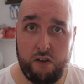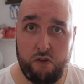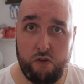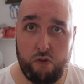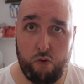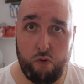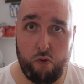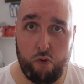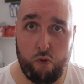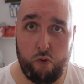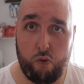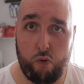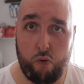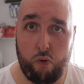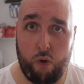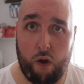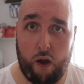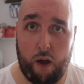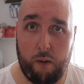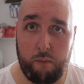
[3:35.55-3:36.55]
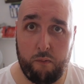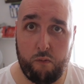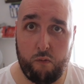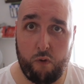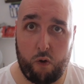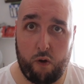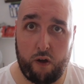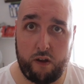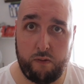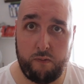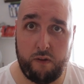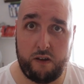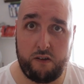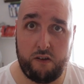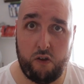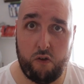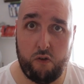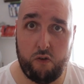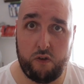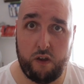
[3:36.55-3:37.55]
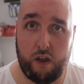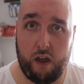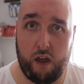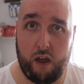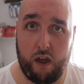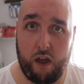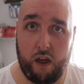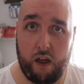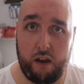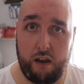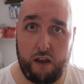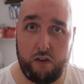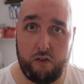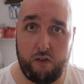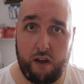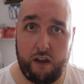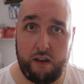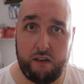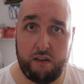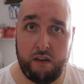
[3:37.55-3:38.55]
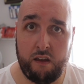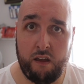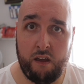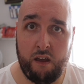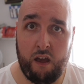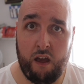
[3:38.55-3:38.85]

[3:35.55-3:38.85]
to request them not to use laser lights,